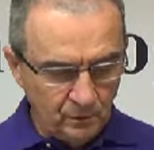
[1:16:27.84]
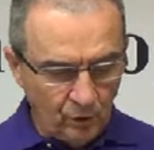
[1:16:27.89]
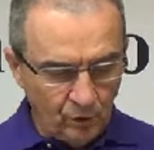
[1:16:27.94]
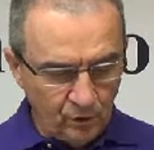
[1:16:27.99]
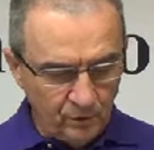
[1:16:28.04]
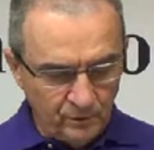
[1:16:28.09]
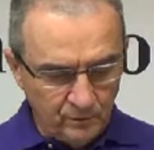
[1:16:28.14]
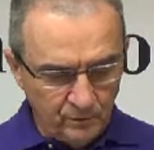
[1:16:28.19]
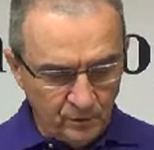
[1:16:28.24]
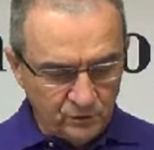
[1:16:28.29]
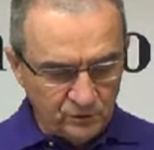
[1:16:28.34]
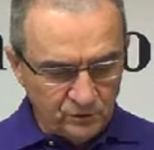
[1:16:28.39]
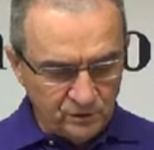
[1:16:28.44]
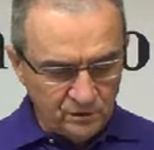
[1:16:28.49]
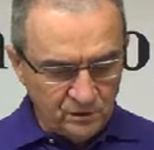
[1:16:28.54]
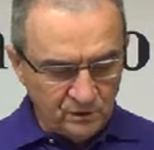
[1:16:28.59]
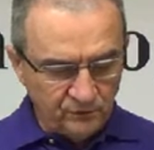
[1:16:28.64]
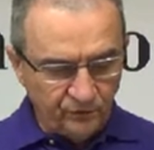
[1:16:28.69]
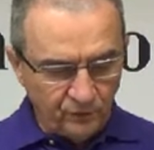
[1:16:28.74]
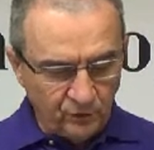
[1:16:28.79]
are the
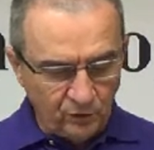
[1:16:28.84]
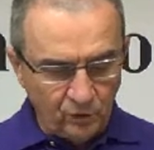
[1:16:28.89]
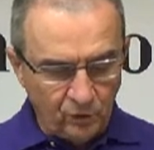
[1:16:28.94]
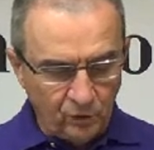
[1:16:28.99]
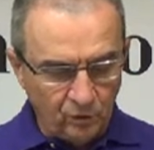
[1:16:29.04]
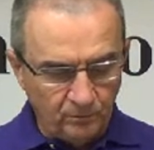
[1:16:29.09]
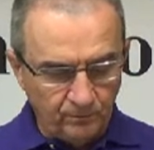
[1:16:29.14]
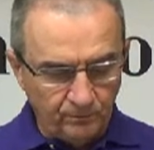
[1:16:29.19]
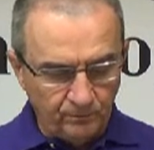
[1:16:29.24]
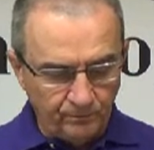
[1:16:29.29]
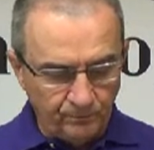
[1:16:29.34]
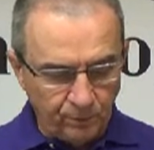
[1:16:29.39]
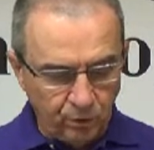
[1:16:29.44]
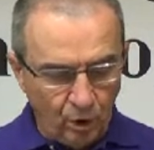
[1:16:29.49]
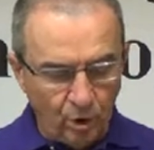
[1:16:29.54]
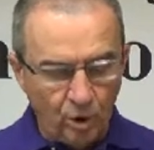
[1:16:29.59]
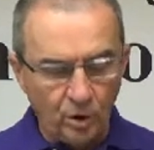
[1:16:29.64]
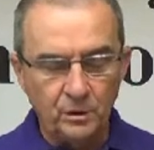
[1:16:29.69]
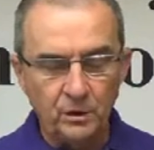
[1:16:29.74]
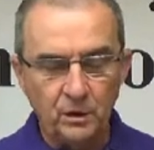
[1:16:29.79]
most difficult
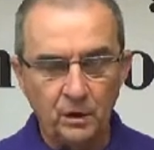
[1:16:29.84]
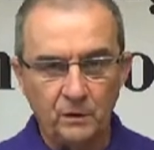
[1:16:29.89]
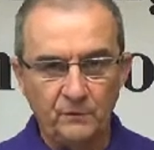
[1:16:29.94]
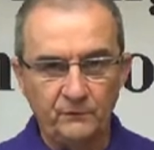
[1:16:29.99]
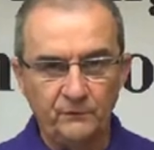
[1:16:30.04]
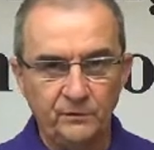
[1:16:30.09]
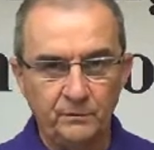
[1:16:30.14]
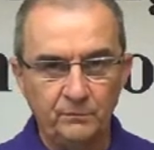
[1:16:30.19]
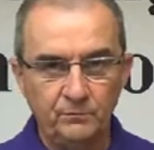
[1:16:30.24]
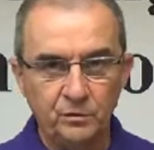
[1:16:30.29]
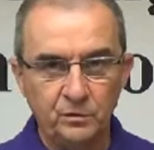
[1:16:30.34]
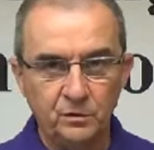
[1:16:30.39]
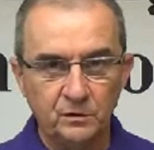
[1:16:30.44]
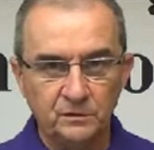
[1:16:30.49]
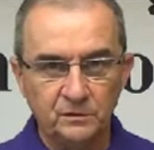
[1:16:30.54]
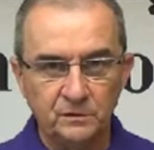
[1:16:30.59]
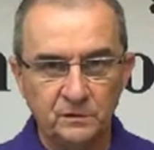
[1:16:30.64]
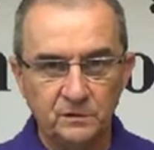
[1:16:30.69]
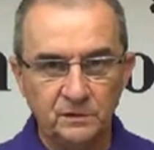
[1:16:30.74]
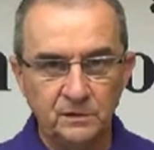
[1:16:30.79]
part of the
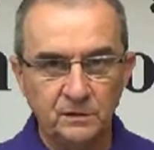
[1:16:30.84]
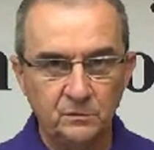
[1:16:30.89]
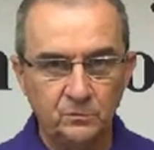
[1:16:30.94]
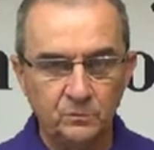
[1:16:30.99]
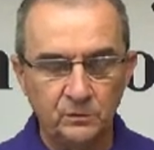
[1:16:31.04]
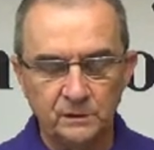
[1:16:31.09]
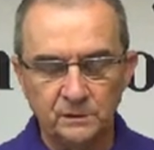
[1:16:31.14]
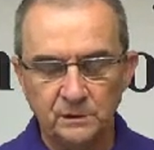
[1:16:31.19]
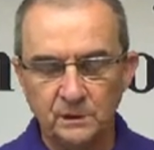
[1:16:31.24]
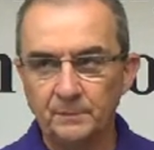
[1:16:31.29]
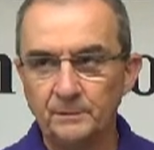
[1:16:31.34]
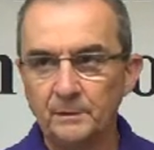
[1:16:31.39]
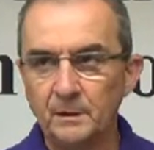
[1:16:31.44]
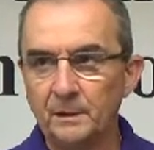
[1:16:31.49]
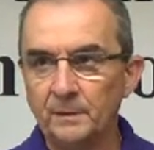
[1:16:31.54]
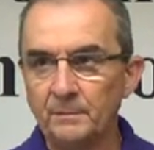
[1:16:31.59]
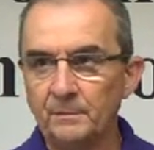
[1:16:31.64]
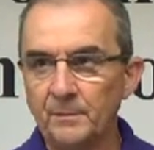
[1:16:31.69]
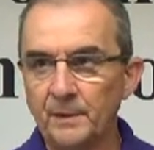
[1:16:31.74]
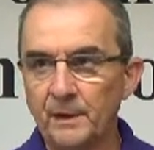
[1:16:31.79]
book to deal with. Let me,
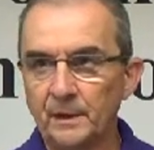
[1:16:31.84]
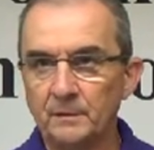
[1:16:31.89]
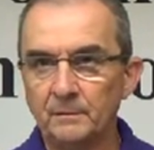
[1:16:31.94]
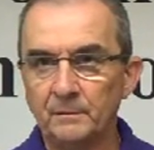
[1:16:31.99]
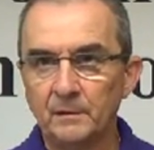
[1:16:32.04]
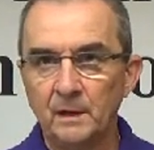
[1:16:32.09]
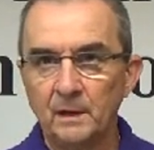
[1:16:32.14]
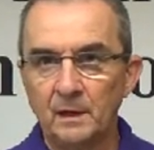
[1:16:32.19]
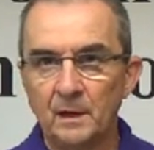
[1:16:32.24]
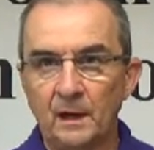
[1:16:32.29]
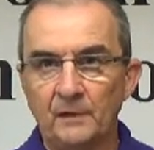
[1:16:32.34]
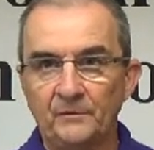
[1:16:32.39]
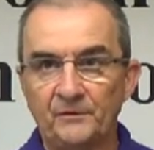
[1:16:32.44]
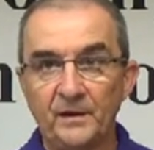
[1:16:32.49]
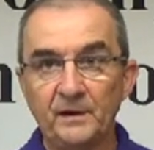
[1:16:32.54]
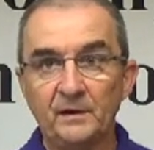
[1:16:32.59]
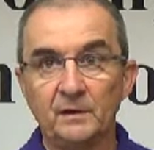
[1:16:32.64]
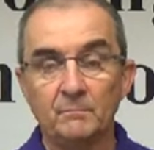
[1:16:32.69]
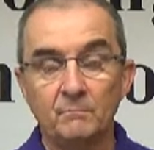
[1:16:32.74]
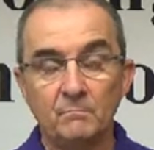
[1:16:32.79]
let me back up. I
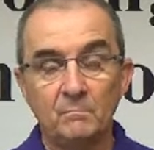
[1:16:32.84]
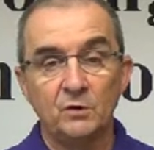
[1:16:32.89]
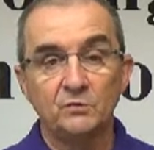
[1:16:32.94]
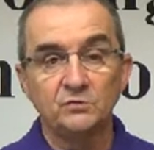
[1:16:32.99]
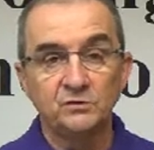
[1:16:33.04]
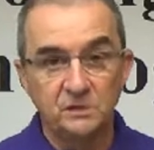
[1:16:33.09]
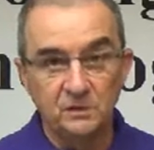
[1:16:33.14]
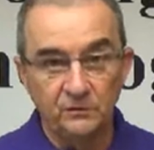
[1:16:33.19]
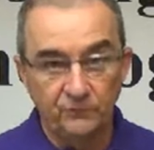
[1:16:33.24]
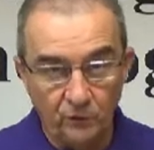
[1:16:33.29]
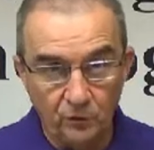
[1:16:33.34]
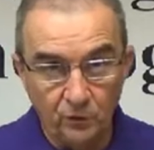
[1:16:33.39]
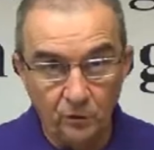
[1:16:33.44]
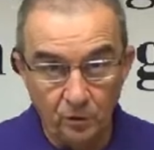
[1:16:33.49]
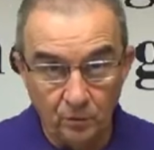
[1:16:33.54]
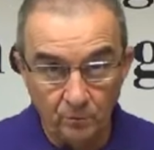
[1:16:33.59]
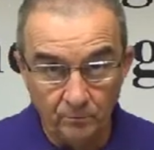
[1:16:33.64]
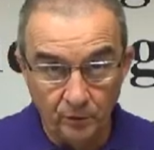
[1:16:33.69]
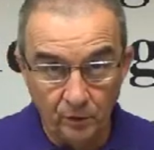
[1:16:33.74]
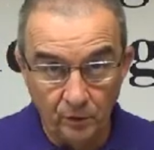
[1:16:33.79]
think the most
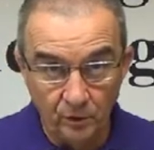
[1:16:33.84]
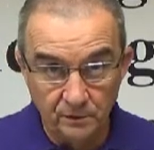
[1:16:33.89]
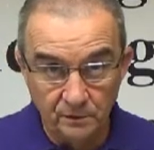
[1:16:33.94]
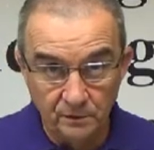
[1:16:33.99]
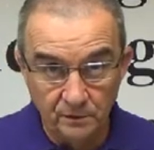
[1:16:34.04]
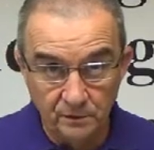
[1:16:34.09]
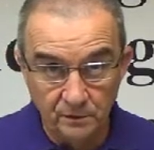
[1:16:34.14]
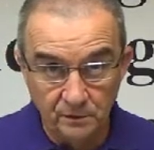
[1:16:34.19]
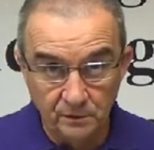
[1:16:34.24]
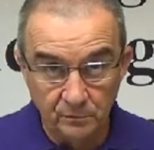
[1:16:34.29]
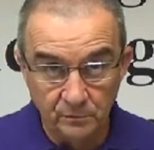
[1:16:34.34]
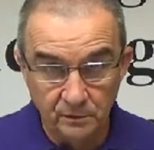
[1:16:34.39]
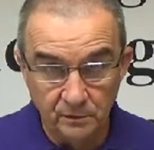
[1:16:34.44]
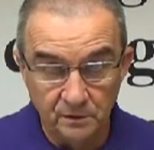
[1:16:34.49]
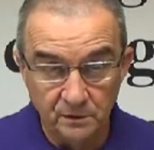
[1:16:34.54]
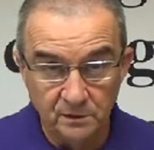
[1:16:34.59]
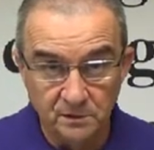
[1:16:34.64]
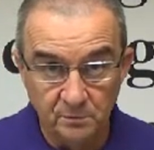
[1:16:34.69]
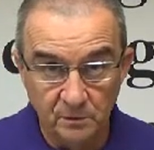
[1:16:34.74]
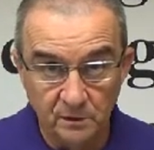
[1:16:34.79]
difficult part to deal
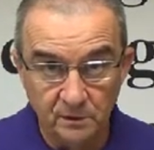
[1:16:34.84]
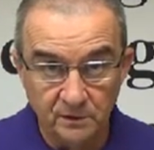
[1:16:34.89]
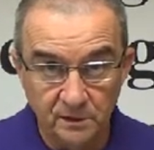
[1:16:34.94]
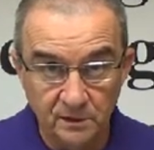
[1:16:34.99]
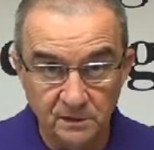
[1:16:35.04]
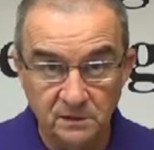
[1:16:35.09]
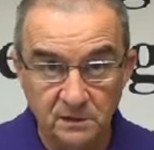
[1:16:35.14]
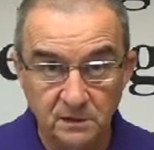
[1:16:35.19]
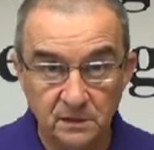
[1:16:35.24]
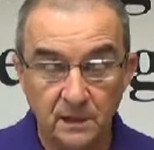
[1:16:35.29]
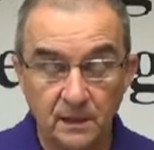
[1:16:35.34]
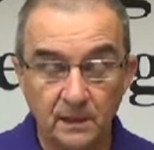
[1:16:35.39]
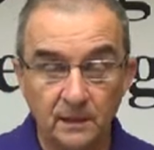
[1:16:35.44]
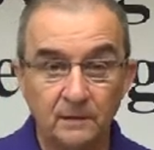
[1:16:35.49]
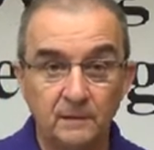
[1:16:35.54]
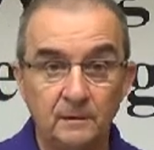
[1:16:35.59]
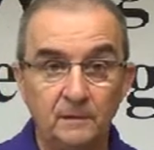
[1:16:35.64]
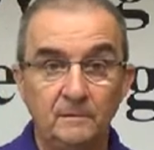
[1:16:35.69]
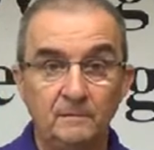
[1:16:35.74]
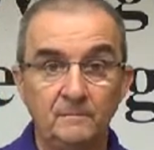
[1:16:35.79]
with is Melchizedek.
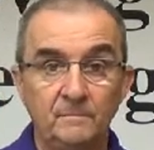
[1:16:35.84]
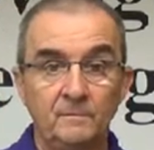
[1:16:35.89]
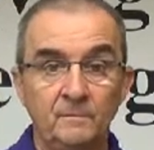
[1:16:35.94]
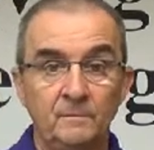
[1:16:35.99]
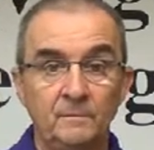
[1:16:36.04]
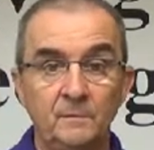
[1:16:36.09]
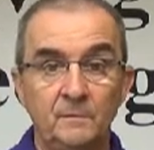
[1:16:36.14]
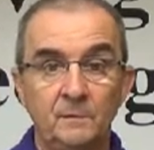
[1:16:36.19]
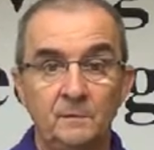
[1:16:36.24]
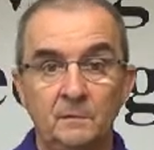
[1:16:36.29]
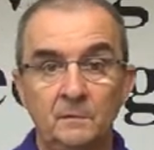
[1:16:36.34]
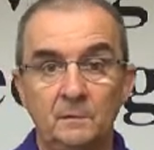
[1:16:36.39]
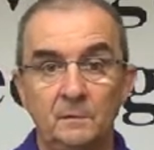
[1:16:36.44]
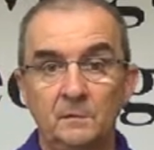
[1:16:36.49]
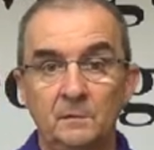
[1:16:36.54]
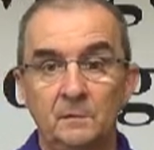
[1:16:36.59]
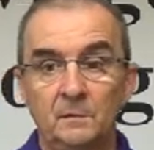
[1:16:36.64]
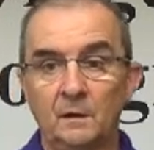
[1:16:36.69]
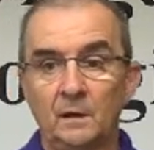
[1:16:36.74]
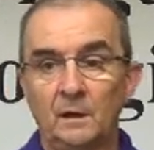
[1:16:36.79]

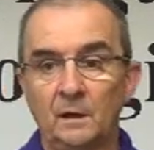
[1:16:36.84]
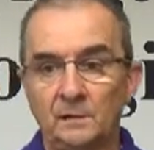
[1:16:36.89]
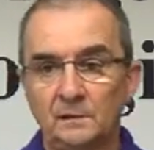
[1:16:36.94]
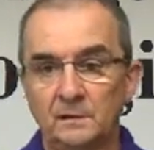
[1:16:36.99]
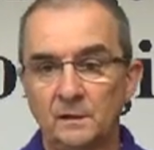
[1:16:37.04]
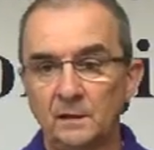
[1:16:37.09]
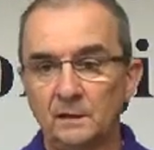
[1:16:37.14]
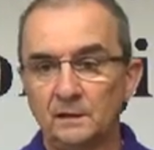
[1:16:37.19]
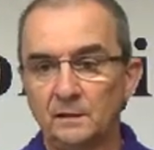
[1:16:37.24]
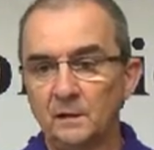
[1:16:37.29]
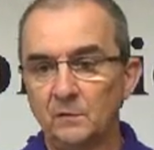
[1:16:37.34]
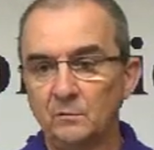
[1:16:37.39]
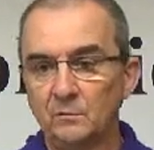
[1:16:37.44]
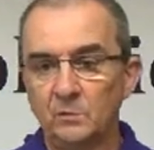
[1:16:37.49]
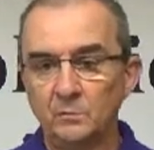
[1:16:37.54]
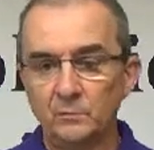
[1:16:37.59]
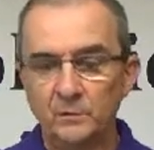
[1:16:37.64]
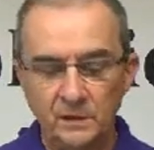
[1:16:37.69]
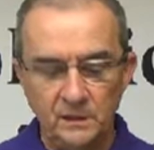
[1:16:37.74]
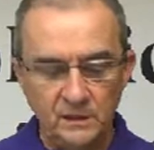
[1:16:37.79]
I think that
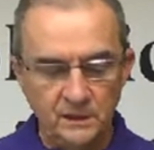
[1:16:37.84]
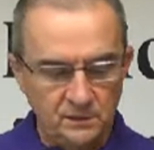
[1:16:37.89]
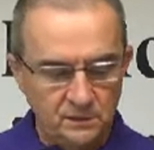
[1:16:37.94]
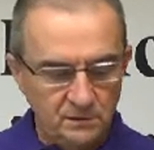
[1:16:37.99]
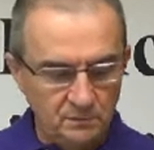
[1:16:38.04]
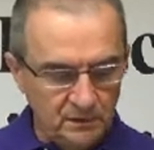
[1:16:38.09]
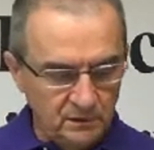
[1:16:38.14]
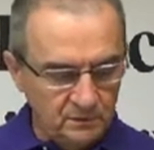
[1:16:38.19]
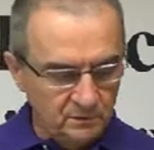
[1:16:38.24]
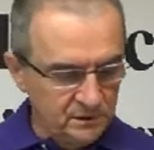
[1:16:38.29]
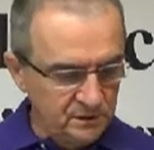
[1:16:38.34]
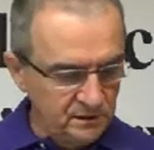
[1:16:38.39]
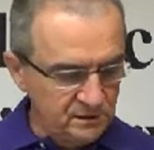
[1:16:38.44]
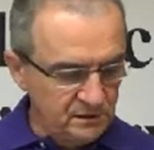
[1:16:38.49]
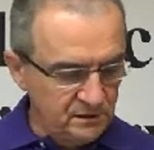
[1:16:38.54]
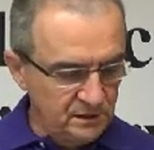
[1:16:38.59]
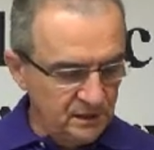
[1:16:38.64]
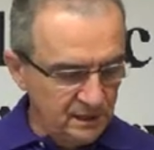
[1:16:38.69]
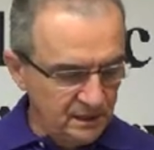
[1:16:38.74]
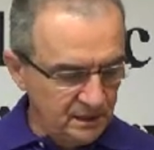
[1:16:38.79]
when we get to
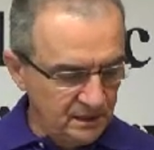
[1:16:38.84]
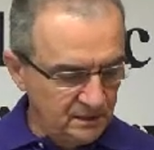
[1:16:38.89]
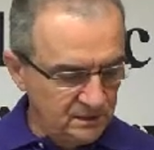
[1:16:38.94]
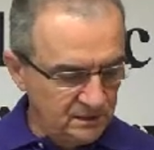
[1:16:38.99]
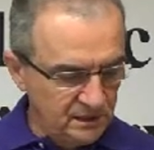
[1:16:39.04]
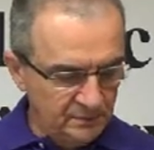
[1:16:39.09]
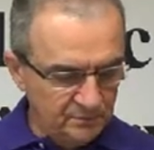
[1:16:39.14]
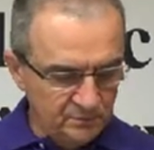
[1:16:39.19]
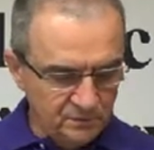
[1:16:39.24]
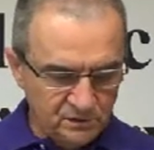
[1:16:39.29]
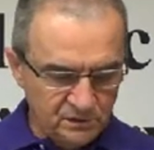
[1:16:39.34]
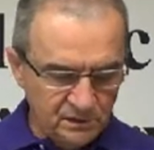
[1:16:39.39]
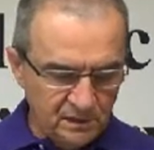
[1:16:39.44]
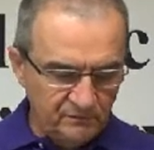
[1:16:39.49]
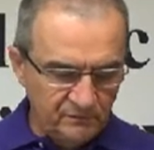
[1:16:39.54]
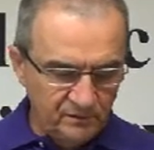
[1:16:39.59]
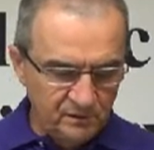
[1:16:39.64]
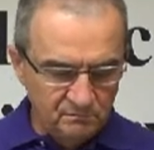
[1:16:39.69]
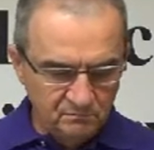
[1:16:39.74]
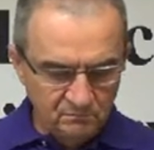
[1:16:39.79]
Melchizedek in chapter
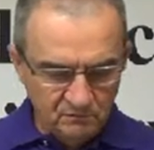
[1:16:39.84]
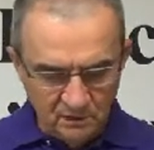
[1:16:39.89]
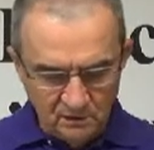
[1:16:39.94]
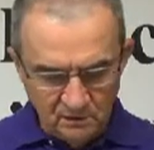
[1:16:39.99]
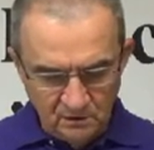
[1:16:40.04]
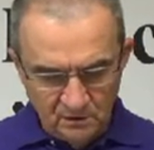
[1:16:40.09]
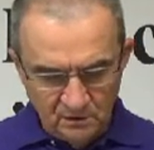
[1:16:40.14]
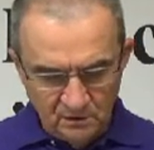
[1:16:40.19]
seven,